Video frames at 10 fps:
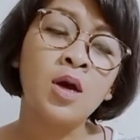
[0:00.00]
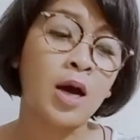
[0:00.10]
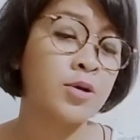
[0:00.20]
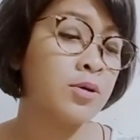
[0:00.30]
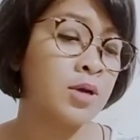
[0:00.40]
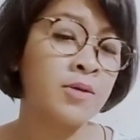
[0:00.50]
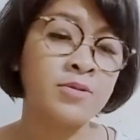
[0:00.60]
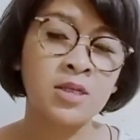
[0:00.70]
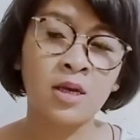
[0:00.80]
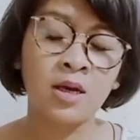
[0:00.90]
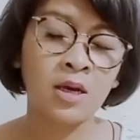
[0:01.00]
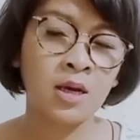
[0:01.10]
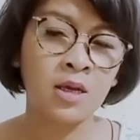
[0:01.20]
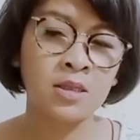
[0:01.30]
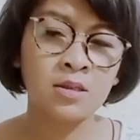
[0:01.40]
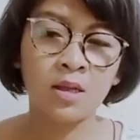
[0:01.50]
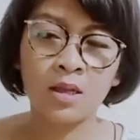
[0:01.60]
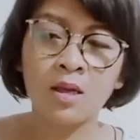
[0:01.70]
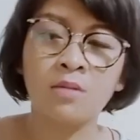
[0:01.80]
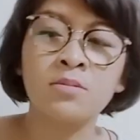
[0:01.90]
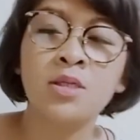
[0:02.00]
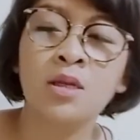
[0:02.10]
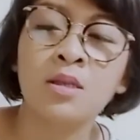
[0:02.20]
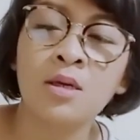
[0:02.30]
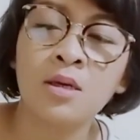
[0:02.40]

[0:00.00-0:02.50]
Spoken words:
don't know if it comes in the